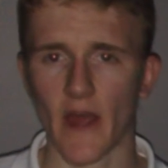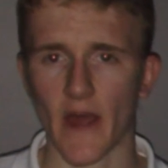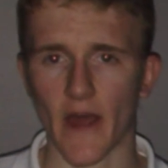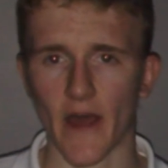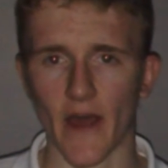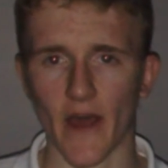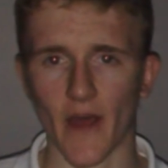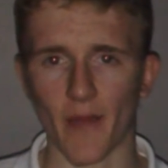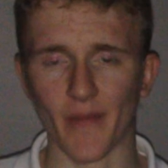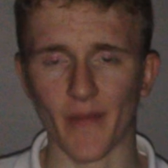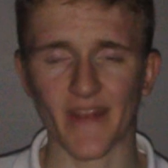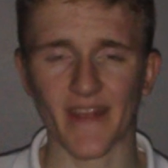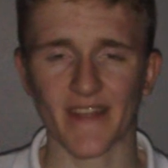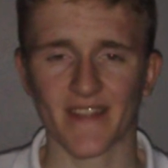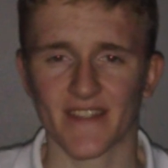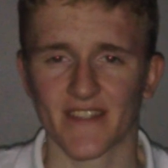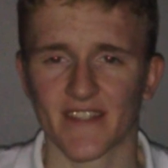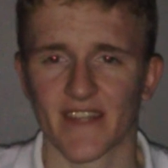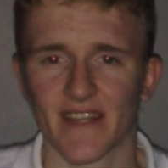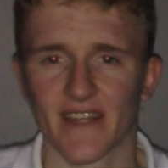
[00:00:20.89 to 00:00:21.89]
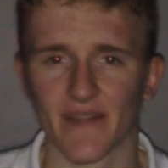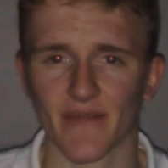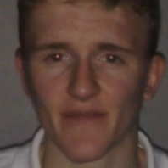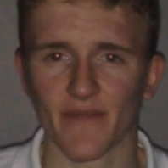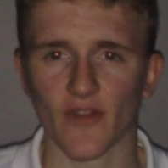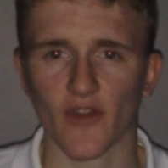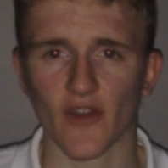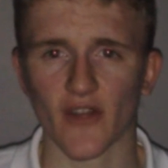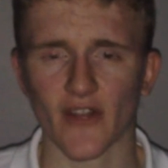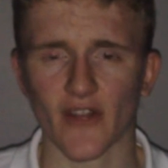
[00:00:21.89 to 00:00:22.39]
And yesterday I didn't
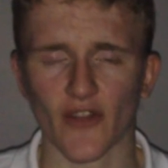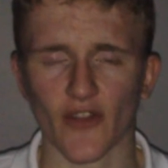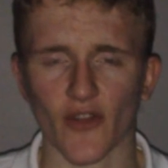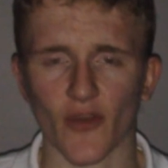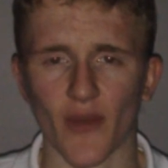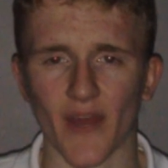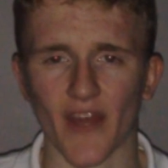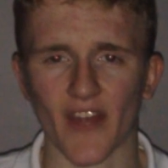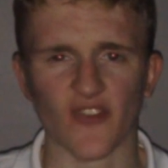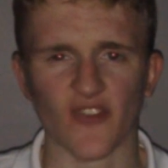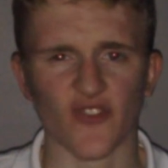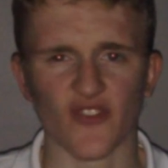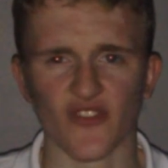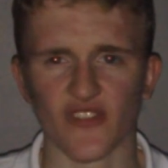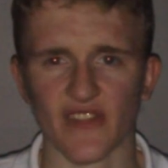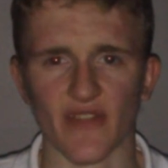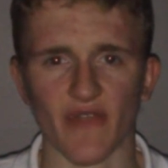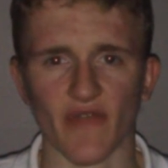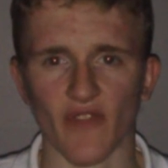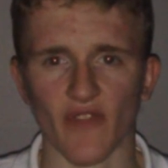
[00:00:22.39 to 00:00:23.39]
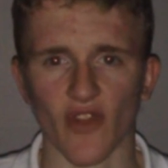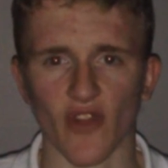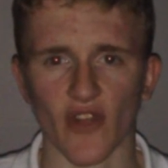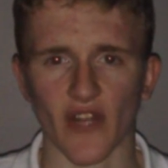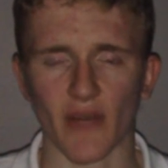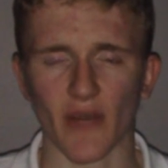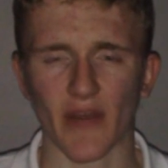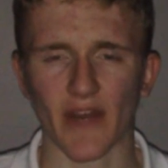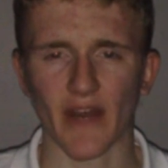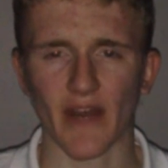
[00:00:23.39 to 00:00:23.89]
vlog. I don't know why I just didn't vlog. I
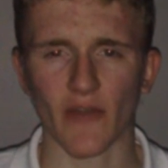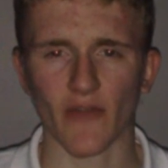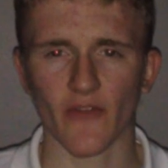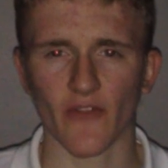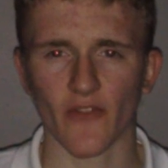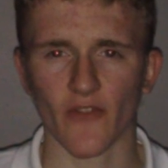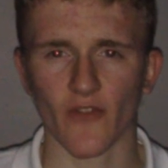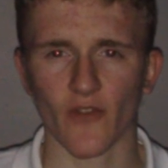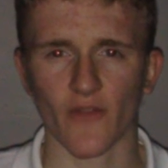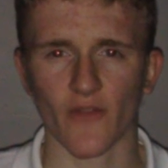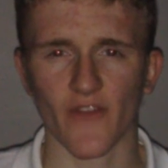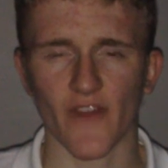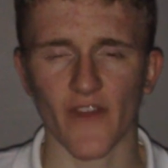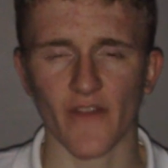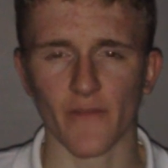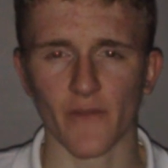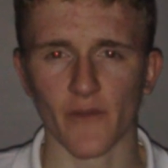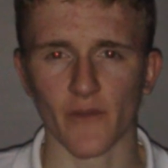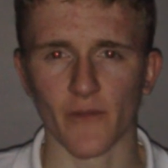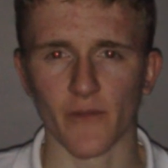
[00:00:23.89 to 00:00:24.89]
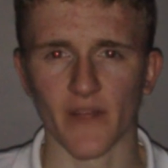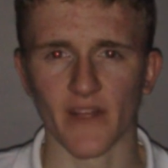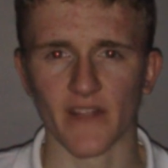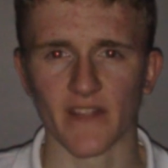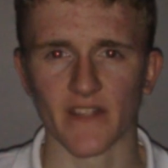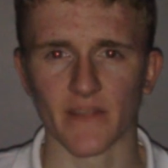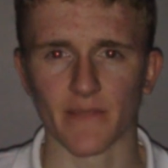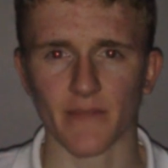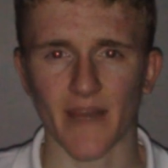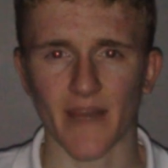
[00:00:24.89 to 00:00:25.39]
went out for a few
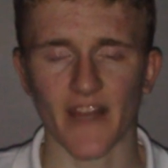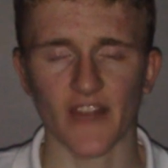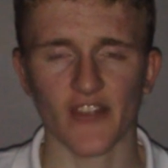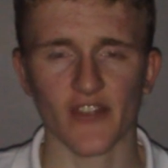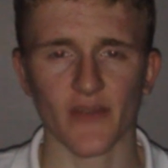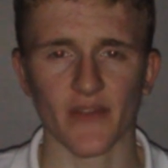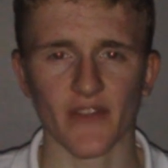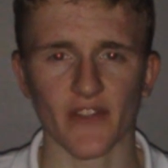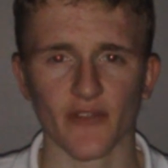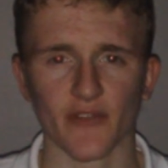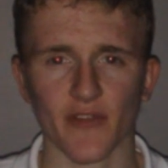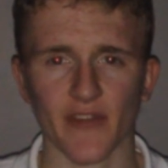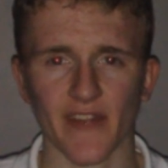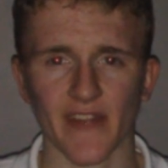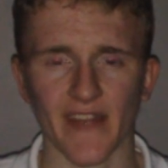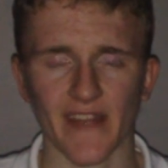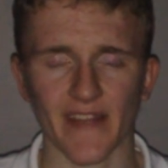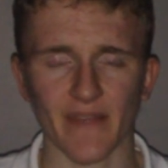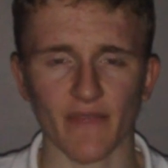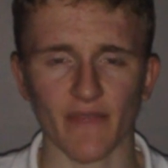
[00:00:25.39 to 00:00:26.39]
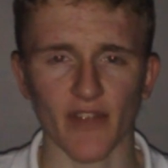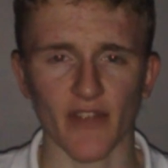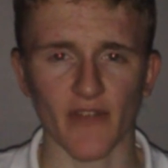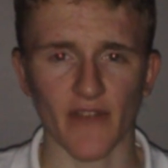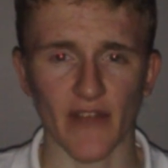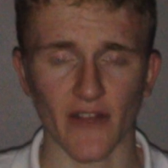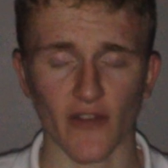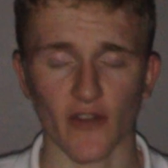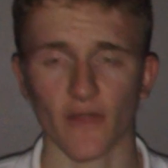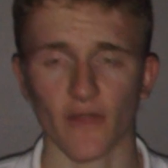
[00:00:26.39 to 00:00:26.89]
places, but I actually went to cricket. I
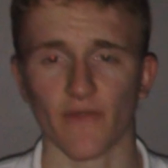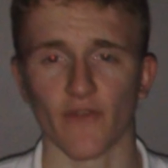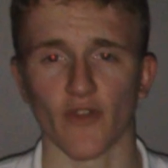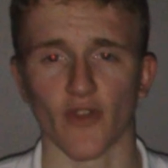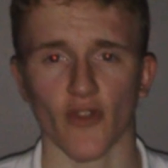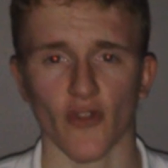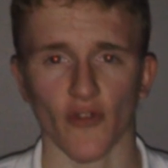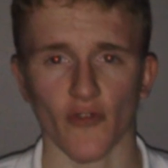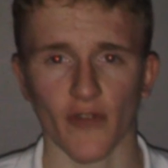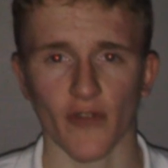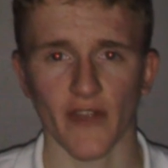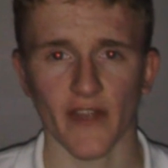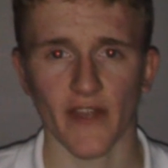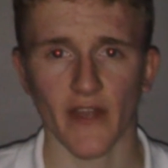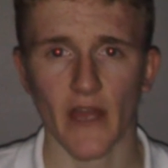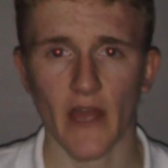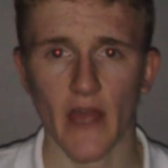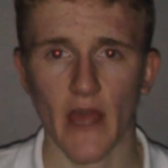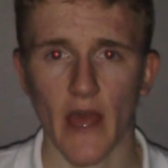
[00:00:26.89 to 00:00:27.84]
couldn't vlog at cricket.